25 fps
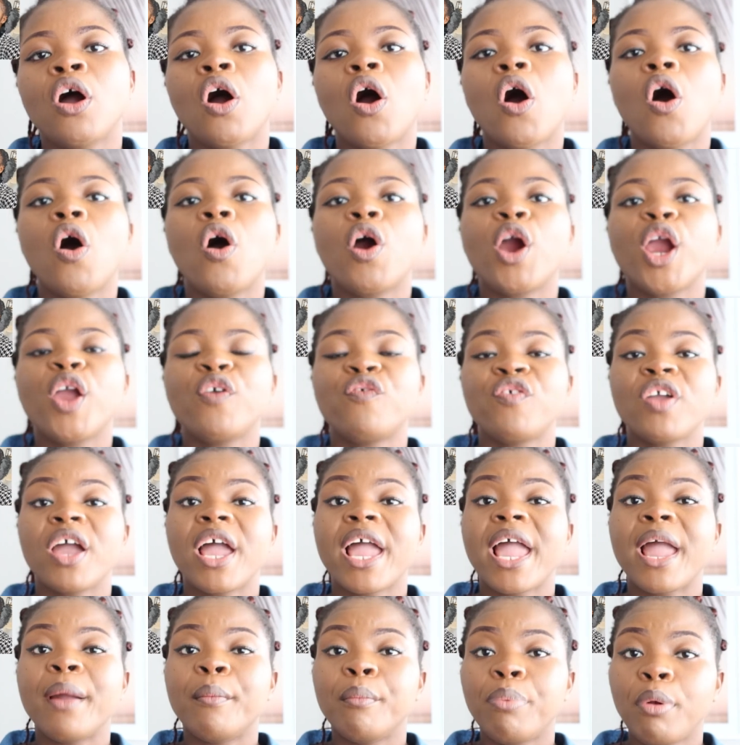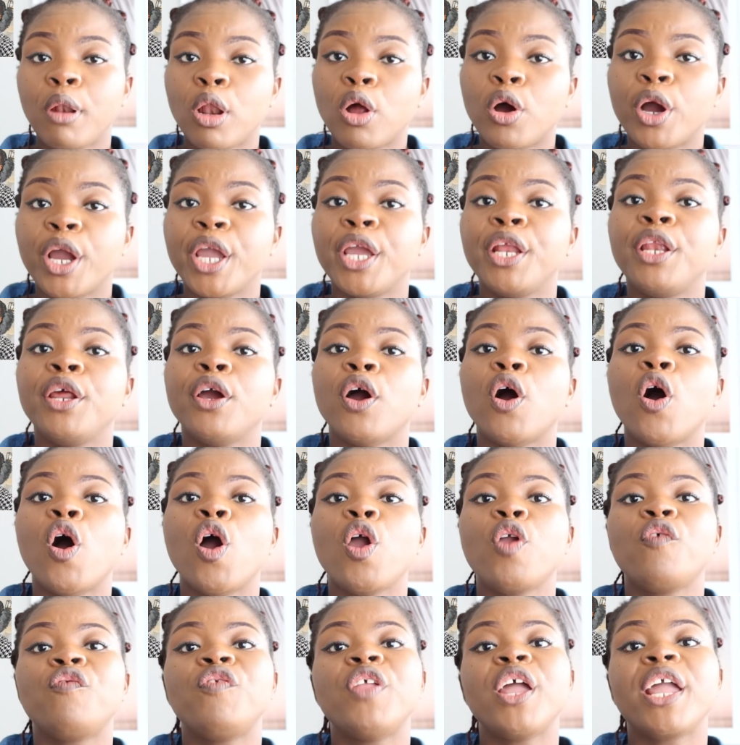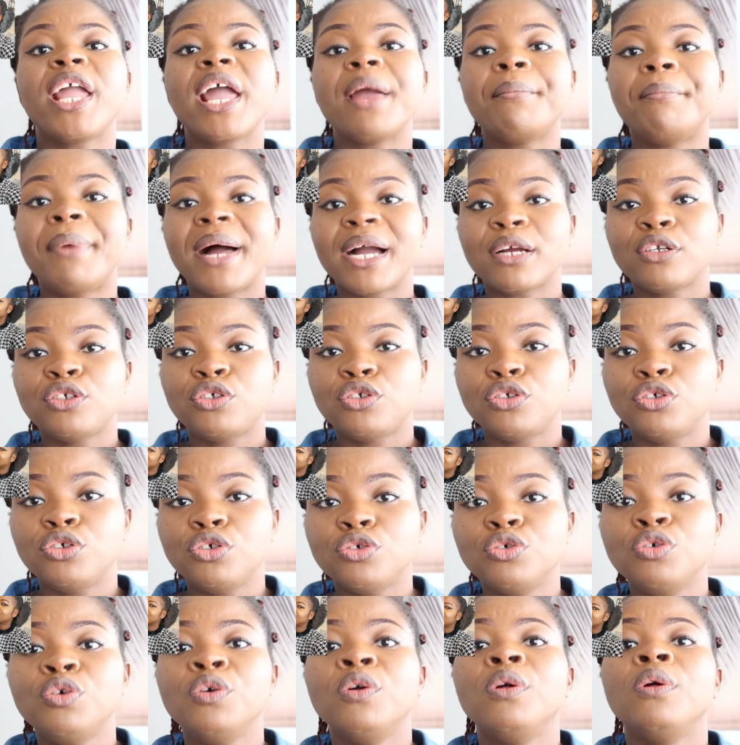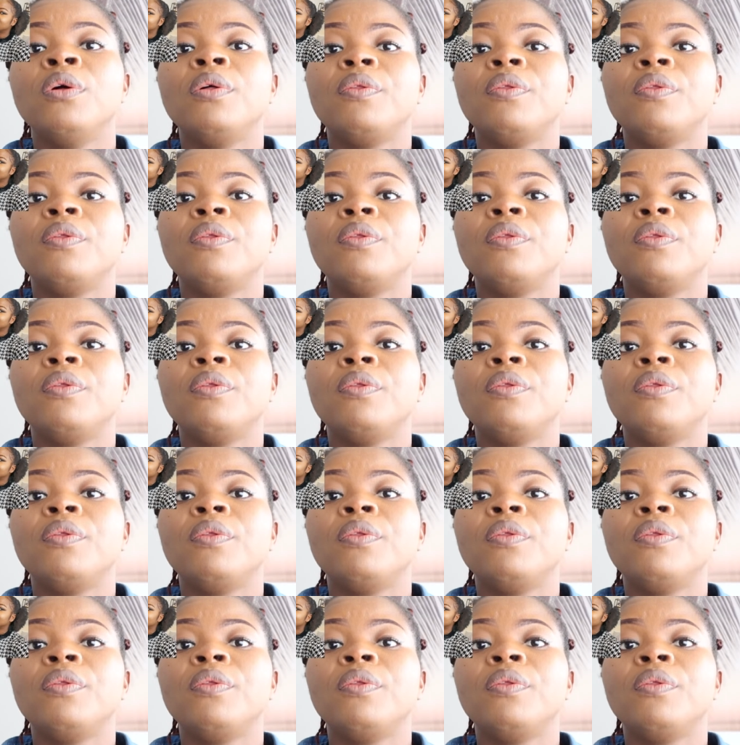or if you are employed, or if they get back to you,